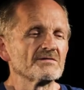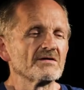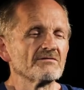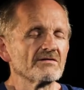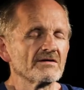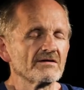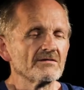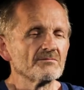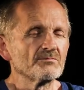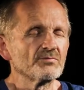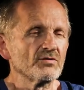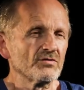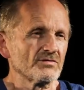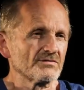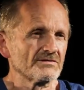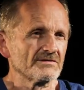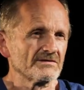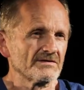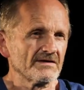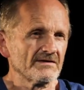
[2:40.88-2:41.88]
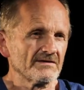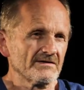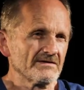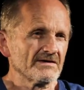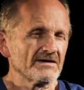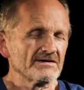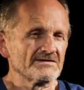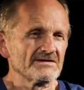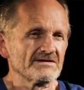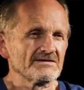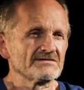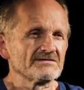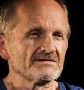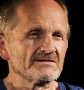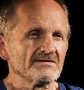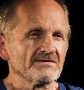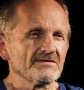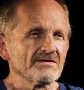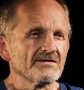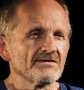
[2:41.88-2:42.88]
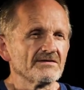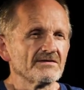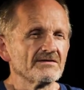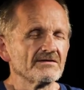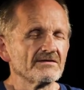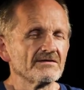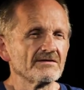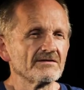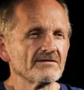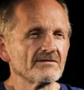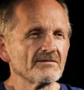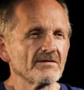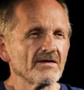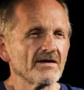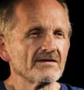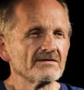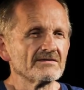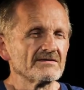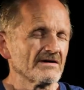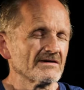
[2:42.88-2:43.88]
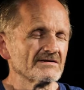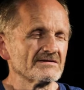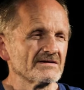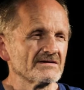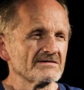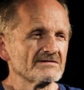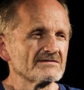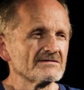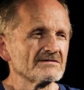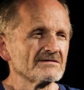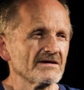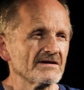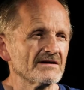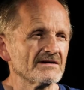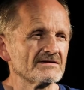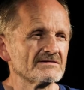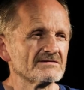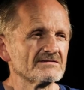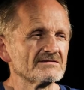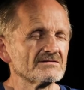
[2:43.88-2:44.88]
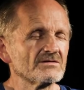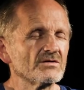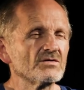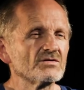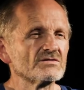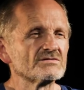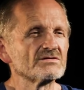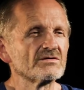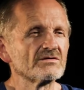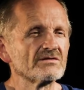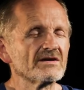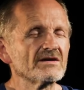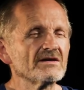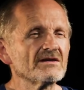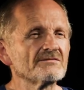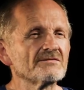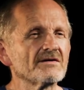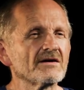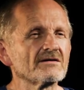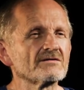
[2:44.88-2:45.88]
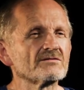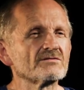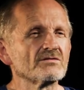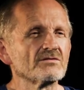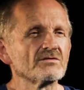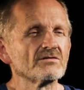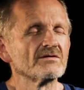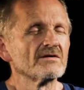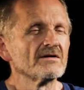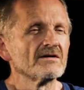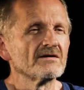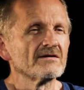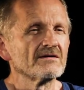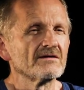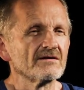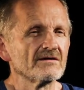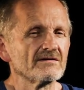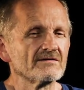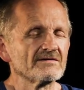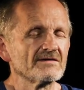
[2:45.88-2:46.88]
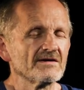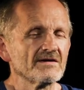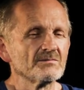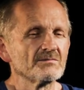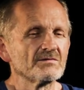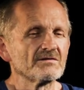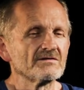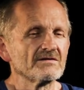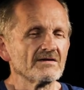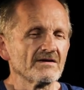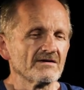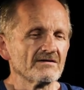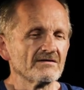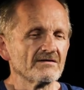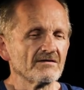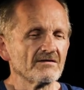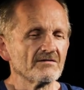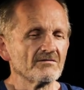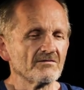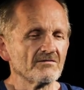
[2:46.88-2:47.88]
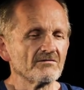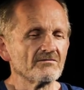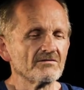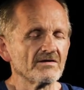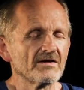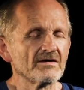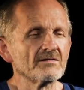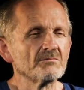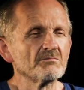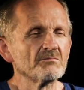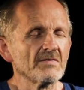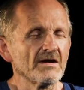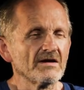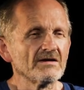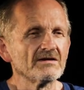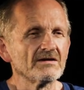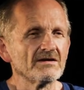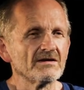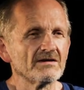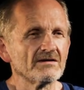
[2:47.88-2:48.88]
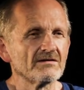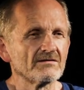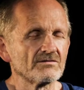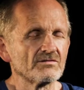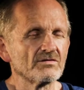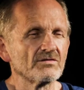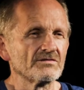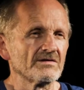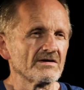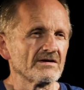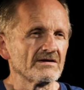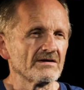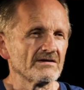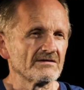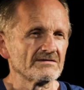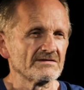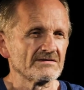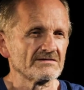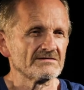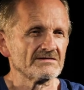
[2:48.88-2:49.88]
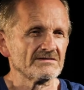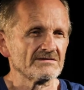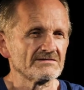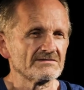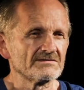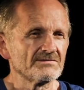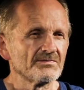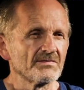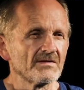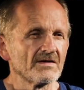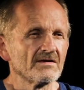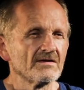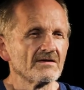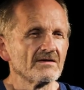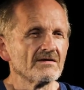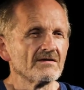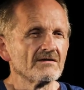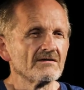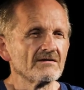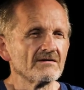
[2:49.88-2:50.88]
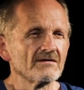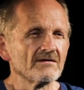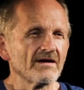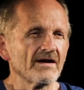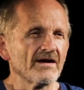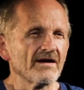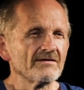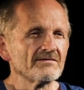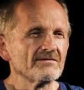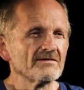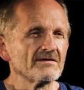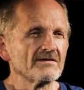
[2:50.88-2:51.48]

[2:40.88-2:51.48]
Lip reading: are very important in digestion, and digestion is also a key factor, it seems, in very many chronic illnesses. And